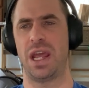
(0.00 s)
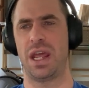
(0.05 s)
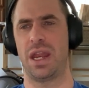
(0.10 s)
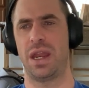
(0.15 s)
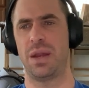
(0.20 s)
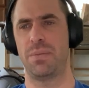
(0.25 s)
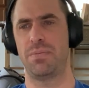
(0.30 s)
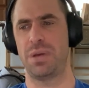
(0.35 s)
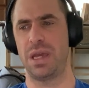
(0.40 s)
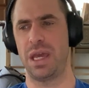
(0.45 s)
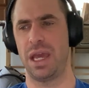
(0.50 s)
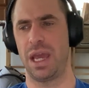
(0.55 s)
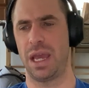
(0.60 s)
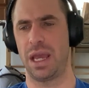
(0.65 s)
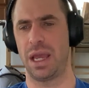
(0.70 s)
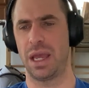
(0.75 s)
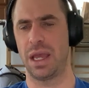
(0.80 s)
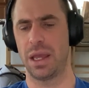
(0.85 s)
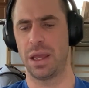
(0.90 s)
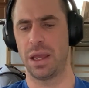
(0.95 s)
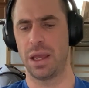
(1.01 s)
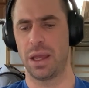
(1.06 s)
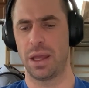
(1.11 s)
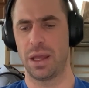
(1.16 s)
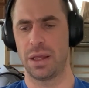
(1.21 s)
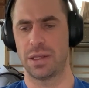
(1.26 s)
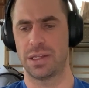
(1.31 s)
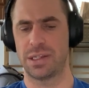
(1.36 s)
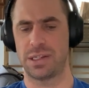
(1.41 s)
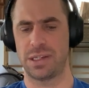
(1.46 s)
in being
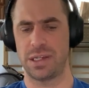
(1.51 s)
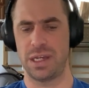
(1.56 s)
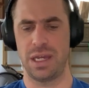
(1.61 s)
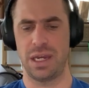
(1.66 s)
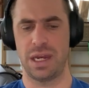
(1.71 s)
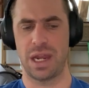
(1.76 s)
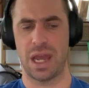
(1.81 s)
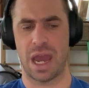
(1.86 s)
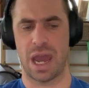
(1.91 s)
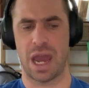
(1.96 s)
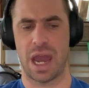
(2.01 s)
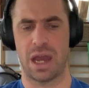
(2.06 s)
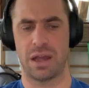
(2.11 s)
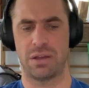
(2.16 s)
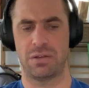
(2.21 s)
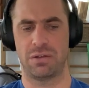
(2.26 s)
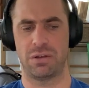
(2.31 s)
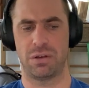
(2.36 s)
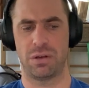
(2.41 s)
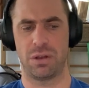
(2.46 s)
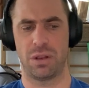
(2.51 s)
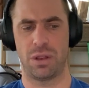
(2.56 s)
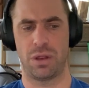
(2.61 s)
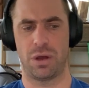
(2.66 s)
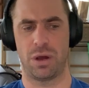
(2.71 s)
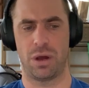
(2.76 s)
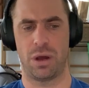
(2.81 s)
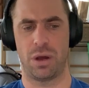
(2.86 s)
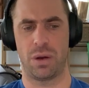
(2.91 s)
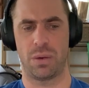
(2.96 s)
seen as
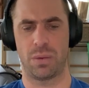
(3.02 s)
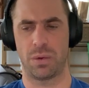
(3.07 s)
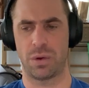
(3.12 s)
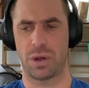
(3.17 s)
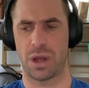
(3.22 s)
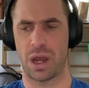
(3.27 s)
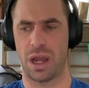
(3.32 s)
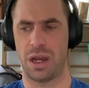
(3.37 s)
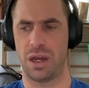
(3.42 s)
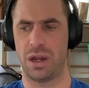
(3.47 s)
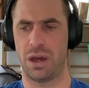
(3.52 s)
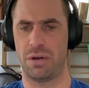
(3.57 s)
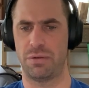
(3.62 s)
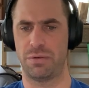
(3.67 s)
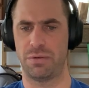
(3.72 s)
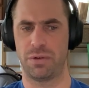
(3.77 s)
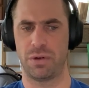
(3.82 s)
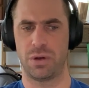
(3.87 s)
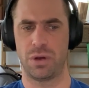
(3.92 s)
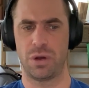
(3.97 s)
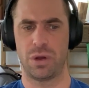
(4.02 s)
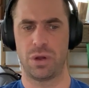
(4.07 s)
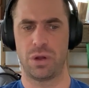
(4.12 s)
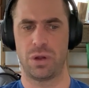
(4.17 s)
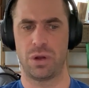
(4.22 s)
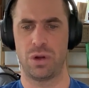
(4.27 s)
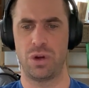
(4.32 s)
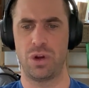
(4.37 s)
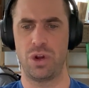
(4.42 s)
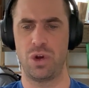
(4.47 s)
the kind of
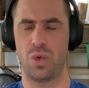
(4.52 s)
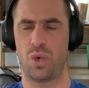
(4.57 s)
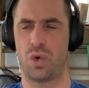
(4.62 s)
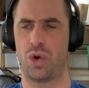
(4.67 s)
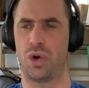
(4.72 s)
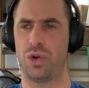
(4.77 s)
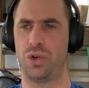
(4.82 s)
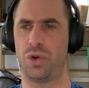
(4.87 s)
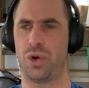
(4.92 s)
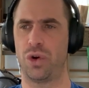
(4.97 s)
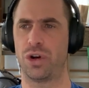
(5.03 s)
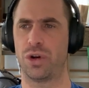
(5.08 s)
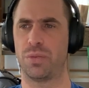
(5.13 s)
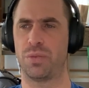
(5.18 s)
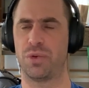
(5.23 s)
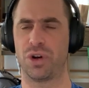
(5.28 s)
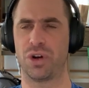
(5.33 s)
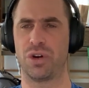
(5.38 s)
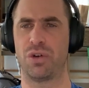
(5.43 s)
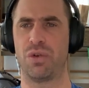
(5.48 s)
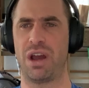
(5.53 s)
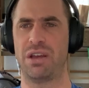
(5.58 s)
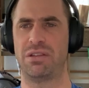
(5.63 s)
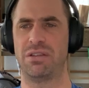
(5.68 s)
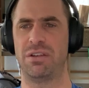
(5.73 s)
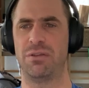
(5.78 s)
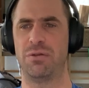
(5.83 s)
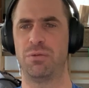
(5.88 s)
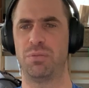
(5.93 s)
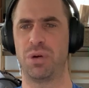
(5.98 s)
new world order
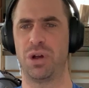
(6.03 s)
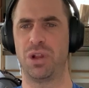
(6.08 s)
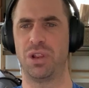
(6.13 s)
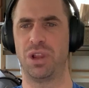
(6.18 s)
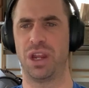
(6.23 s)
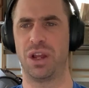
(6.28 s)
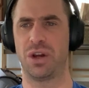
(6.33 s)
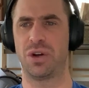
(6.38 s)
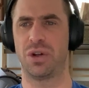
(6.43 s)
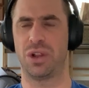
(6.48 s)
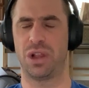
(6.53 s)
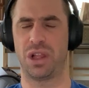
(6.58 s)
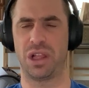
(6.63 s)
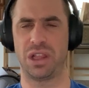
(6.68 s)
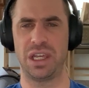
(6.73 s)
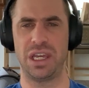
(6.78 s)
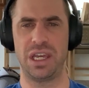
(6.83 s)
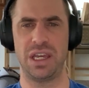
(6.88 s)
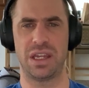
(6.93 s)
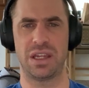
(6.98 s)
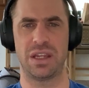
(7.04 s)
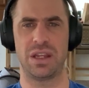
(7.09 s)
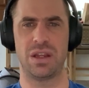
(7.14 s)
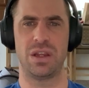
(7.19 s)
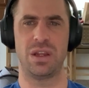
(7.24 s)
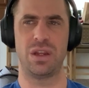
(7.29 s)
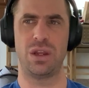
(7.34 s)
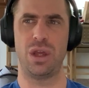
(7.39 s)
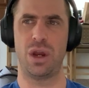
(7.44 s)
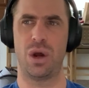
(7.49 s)
progressive political elite,
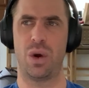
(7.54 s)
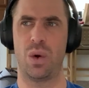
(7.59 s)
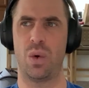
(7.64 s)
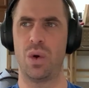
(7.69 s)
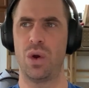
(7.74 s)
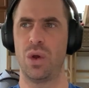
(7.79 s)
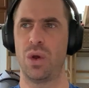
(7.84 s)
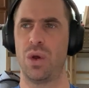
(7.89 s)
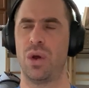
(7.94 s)
you know,